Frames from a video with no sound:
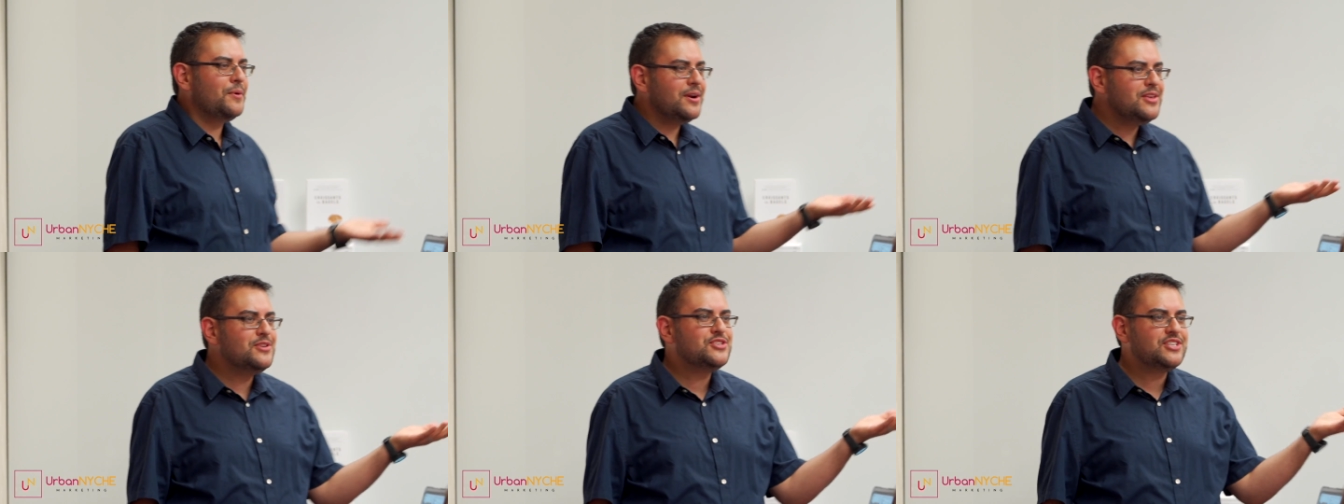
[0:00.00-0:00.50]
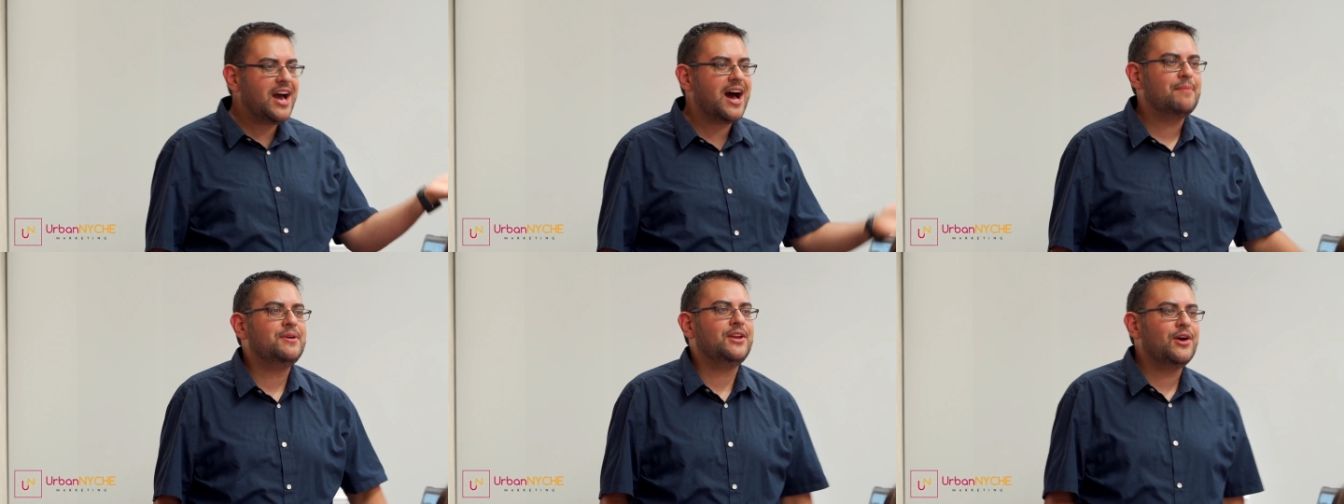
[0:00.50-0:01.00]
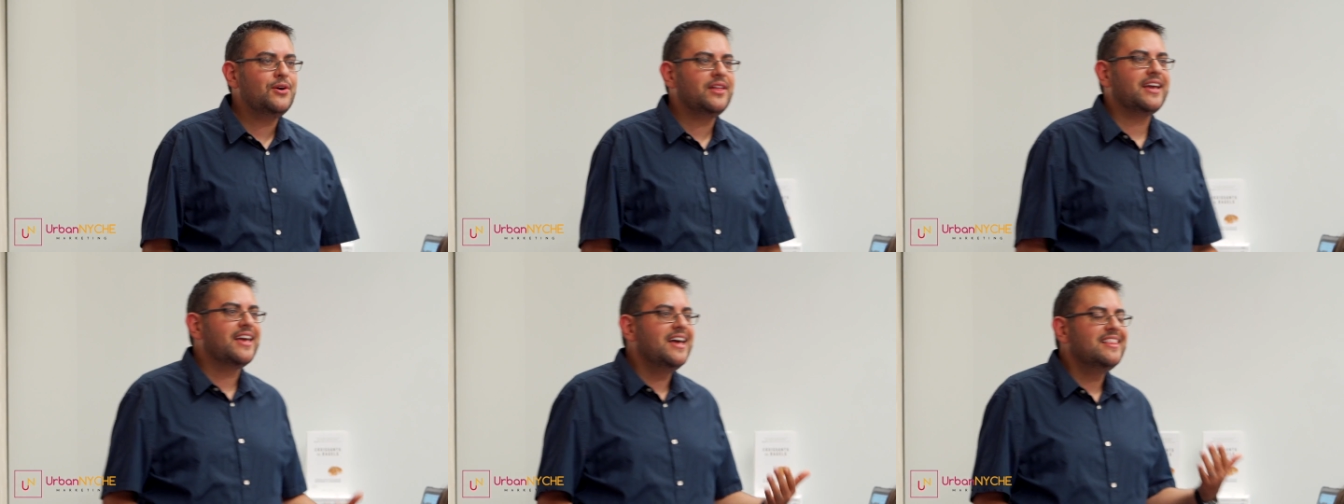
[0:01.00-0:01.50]
Where do you shop? You know,
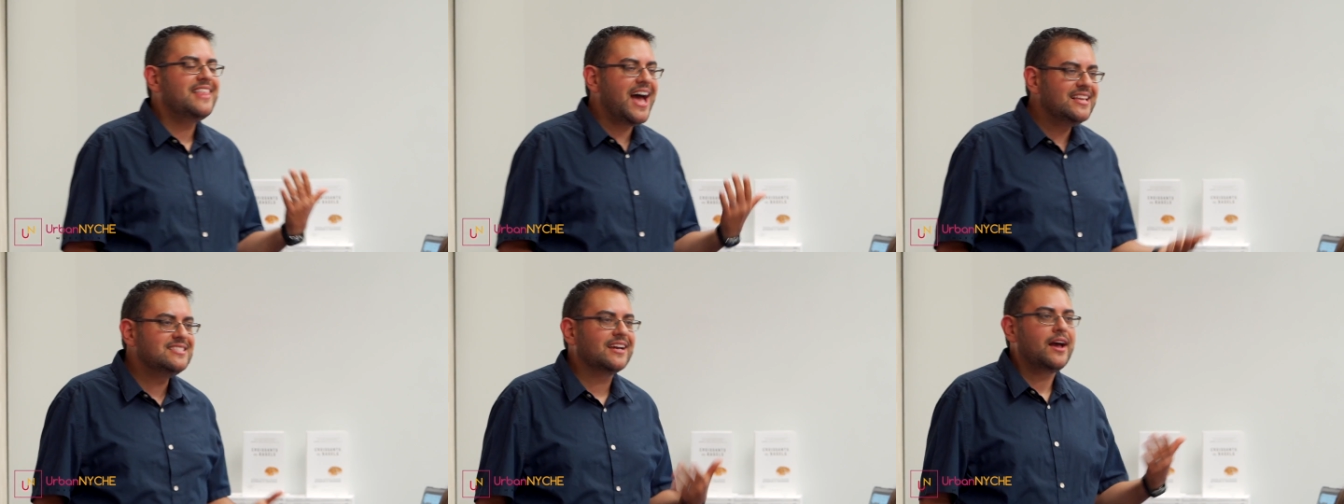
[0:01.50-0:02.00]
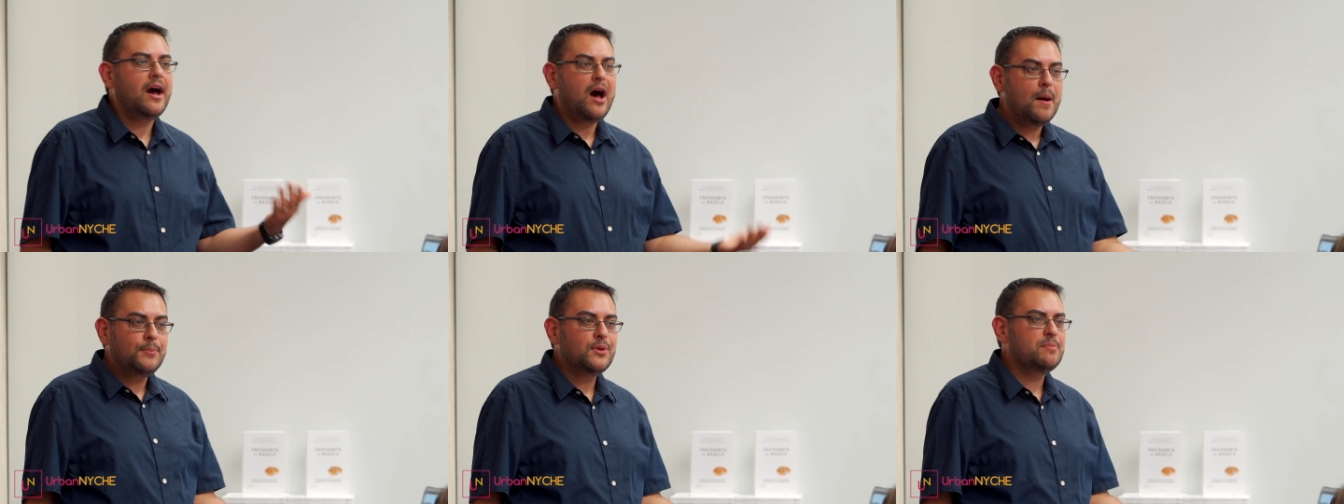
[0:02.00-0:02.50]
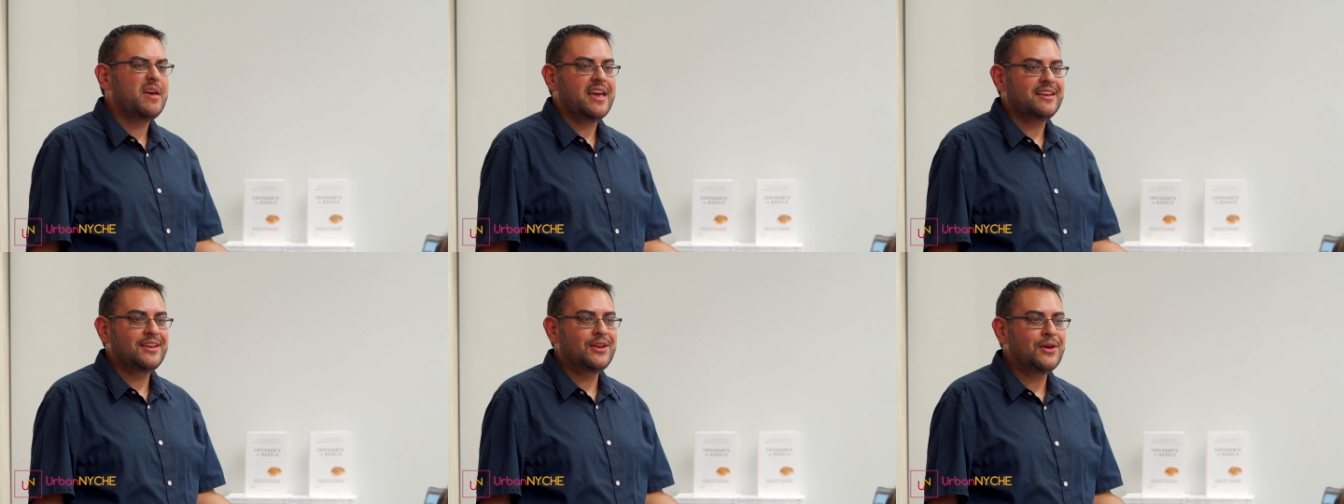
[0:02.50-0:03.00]
like that's a
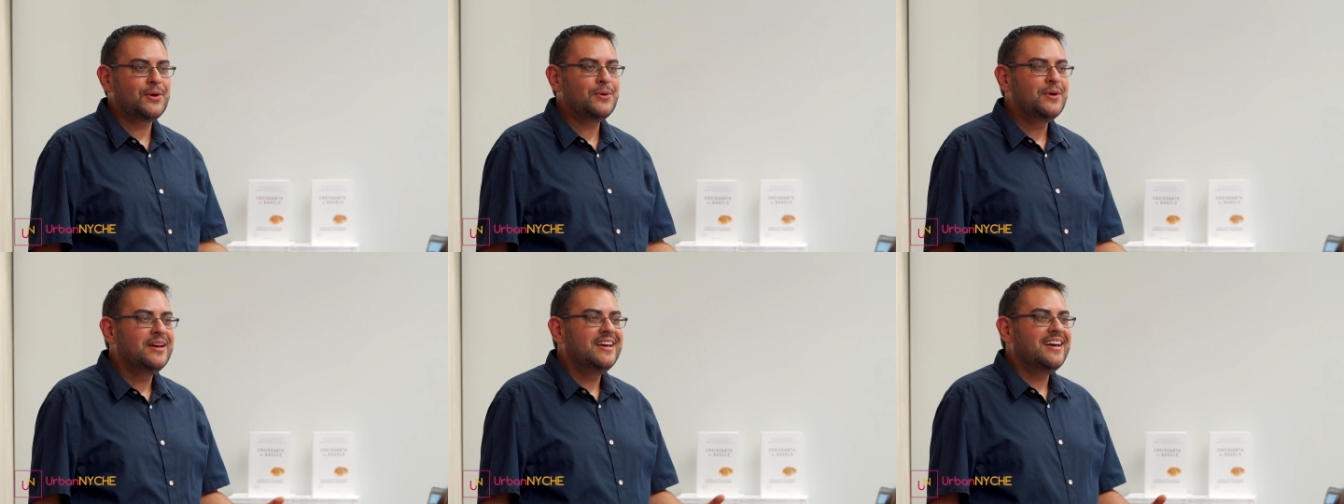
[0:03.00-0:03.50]
compliment, you know?